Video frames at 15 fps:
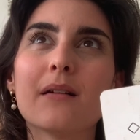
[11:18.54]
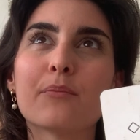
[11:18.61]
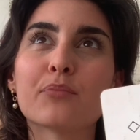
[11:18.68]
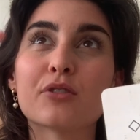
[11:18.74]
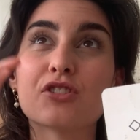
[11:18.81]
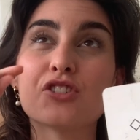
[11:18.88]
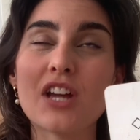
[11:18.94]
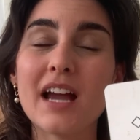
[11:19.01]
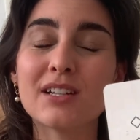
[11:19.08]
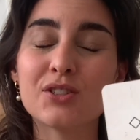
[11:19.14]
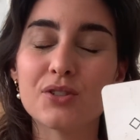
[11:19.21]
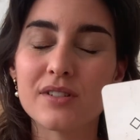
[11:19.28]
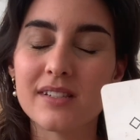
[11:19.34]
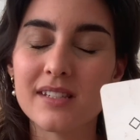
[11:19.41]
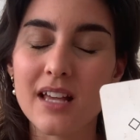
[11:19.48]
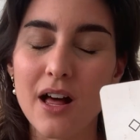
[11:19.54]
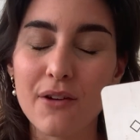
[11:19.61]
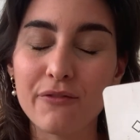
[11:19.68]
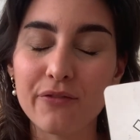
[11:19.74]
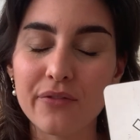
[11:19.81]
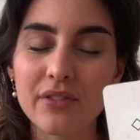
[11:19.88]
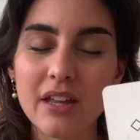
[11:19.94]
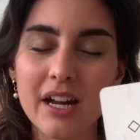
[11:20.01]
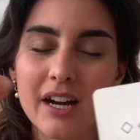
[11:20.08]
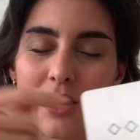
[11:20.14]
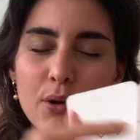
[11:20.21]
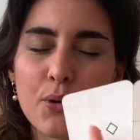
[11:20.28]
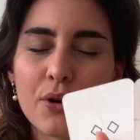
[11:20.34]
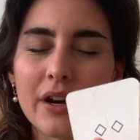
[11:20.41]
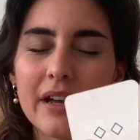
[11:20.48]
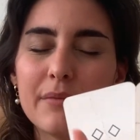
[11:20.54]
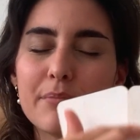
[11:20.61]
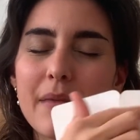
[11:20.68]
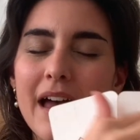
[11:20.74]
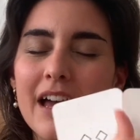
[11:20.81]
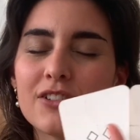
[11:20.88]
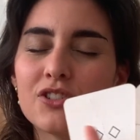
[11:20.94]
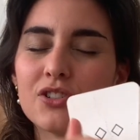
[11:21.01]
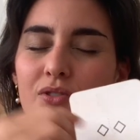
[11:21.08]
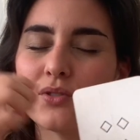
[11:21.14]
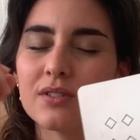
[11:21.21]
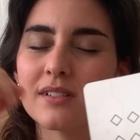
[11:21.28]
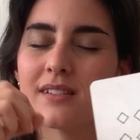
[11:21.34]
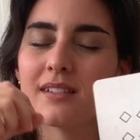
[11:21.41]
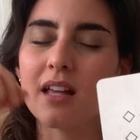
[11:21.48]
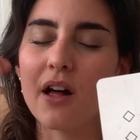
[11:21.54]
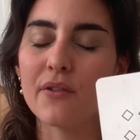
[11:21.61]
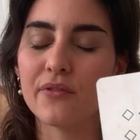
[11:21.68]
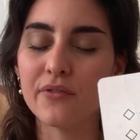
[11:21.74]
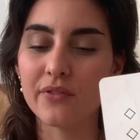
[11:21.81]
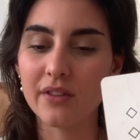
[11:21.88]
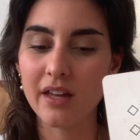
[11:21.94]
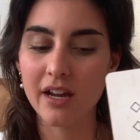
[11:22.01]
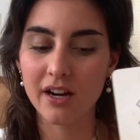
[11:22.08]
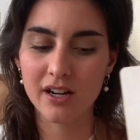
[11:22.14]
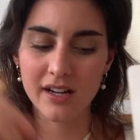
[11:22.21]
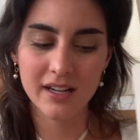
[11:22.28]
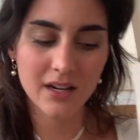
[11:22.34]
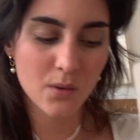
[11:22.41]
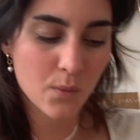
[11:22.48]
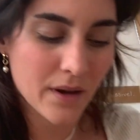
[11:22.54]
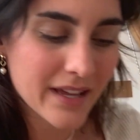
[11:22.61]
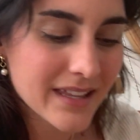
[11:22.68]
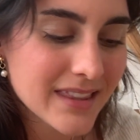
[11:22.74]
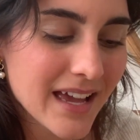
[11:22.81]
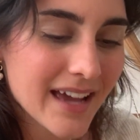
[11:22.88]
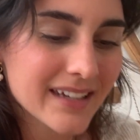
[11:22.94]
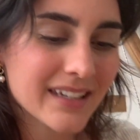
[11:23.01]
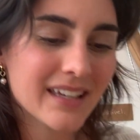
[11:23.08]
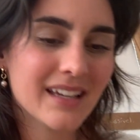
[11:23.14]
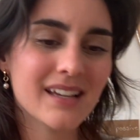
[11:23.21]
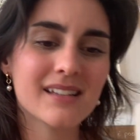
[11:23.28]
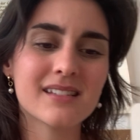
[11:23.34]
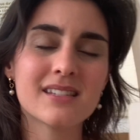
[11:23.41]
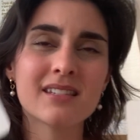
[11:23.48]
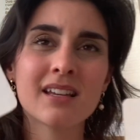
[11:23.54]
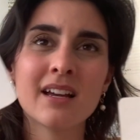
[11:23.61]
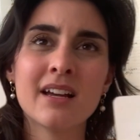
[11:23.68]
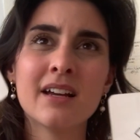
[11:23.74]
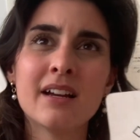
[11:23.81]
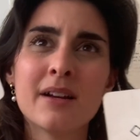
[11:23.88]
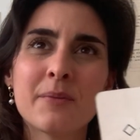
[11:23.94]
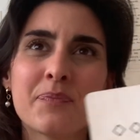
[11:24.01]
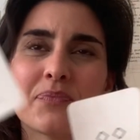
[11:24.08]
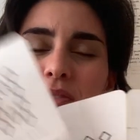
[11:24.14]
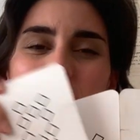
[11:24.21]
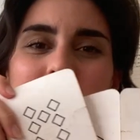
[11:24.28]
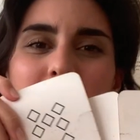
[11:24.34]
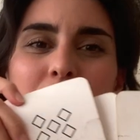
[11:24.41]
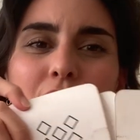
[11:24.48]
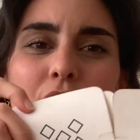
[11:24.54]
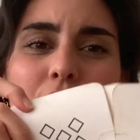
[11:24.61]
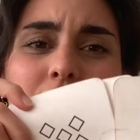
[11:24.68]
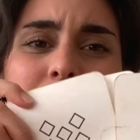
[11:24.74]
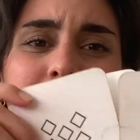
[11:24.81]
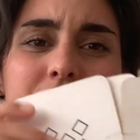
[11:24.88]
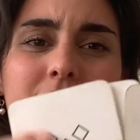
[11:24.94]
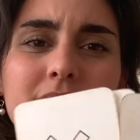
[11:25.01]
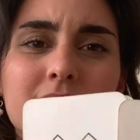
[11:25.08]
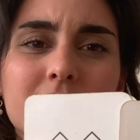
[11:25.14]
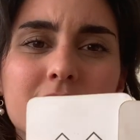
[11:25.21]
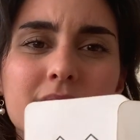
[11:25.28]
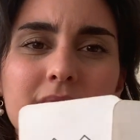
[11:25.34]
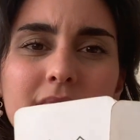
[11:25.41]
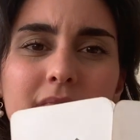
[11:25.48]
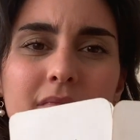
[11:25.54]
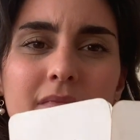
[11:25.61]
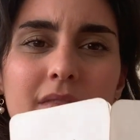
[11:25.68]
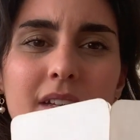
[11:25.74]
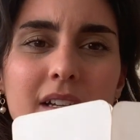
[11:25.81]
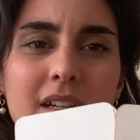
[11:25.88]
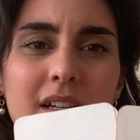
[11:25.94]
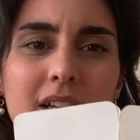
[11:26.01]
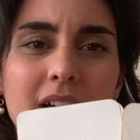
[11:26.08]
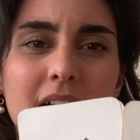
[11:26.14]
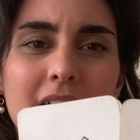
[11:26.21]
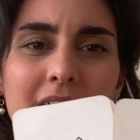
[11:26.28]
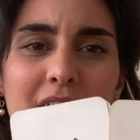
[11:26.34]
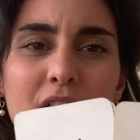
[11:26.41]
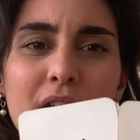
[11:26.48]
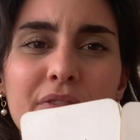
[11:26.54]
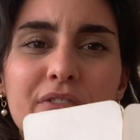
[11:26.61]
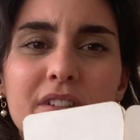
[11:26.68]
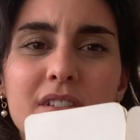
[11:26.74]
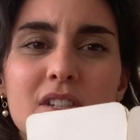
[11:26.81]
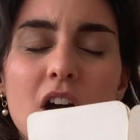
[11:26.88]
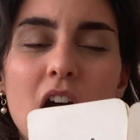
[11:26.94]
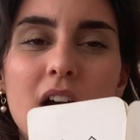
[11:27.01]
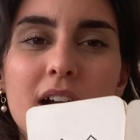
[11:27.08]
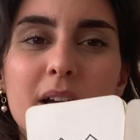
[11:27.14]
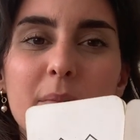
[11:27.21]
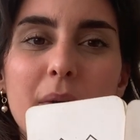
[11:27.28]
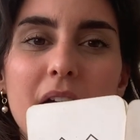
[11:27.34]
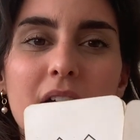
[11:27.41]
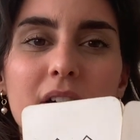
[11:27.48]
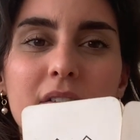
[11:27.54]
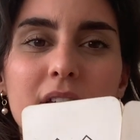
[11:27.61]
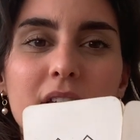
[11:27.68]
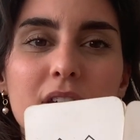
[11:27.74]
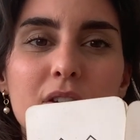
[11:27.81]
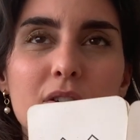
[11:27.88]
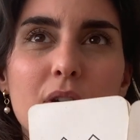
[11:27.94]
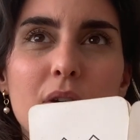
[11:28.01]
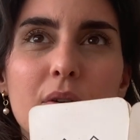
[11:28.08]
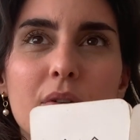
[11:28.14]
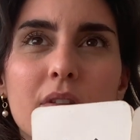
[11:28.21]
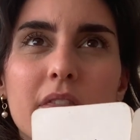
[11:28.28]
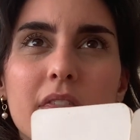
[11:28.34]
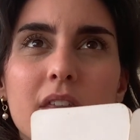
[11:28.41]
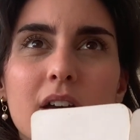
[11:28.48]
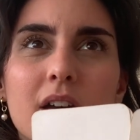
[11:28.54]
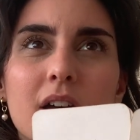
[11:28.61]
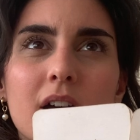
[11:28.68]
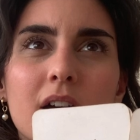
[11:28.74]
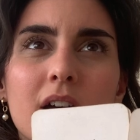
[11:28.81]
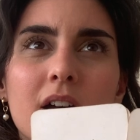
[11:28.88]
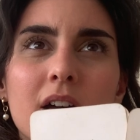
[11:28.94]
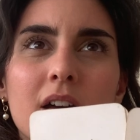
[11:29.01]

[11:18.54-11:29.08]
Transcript: project yourself there or imagine yourself there in a way that is, you know, I often talk about, you know, the